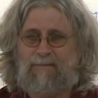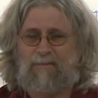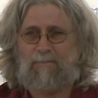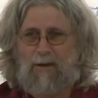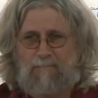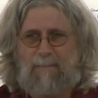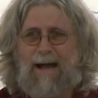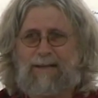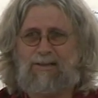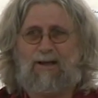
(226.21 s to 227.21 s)
for the most
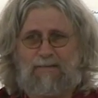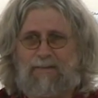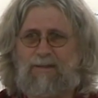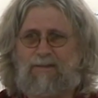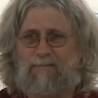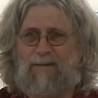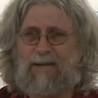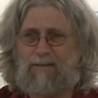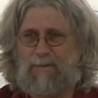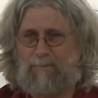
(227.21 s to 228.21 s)
marginalised and
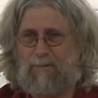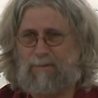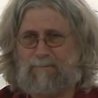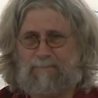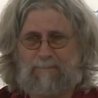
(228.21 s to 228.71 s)
disadvantaged people